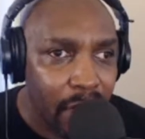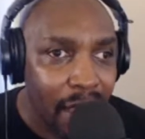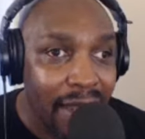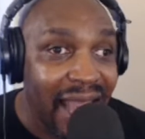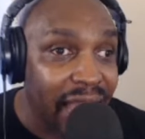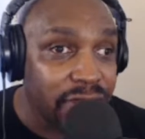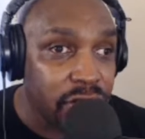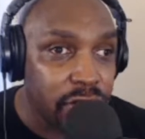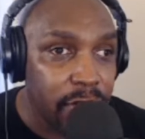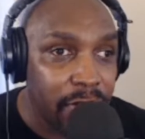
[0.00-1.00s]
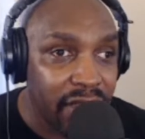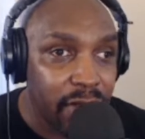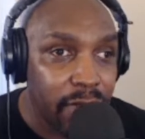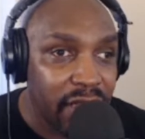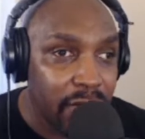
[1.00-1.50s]
live stream
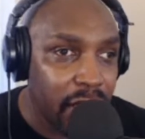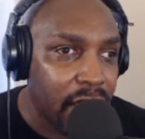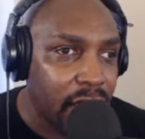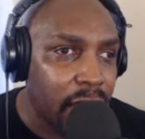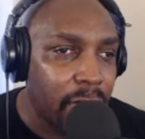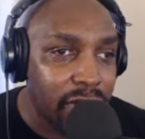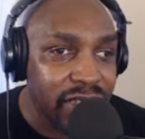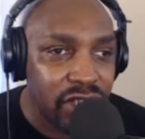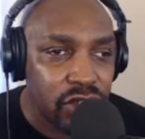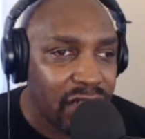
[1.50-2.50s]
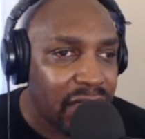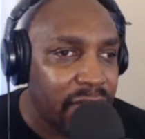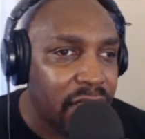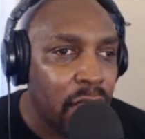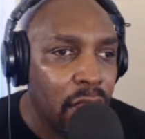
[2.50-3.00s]

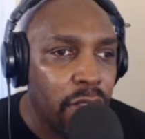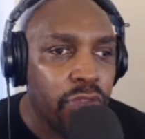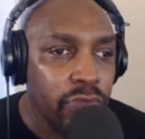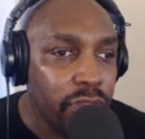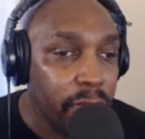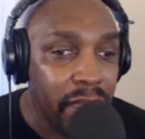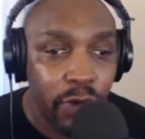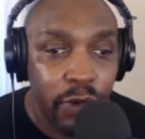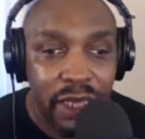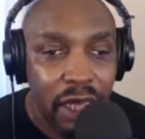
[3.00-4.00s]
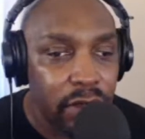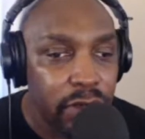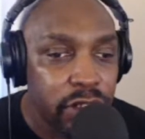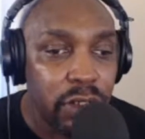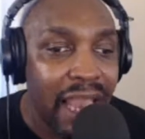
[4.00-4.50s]
multi-streaming through the midweek huddle.
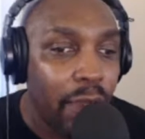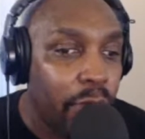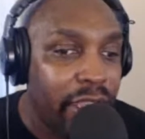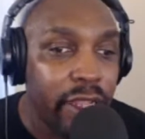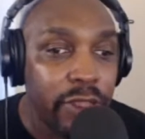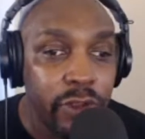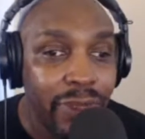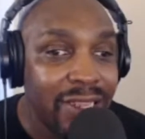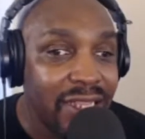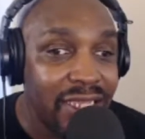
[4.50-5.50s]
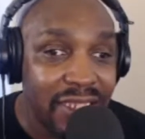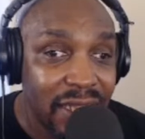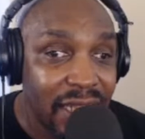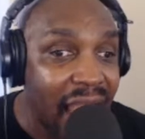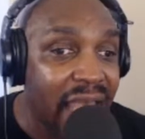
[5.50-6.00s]
So now we are doing LinkedIn
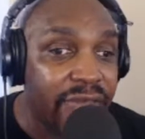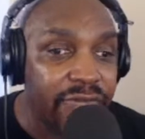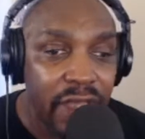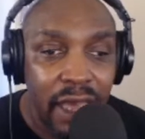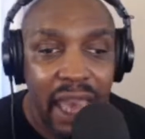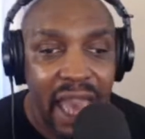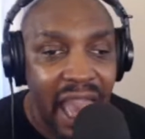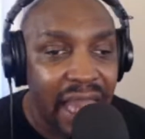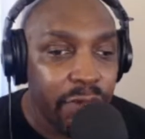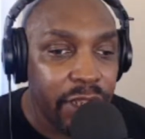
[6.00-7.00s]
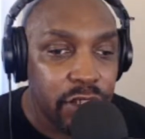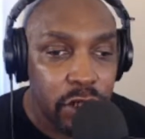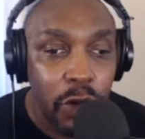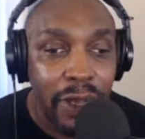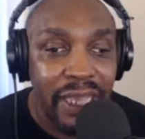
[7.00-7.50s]
Live and we're
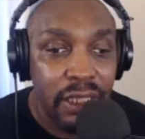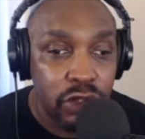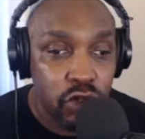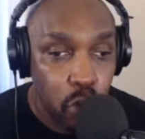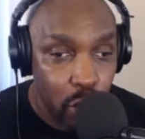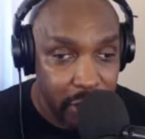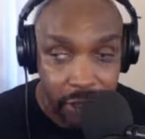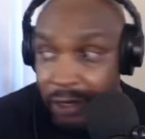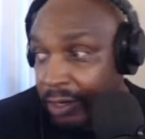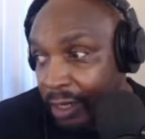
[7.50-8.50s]
doing Twitter.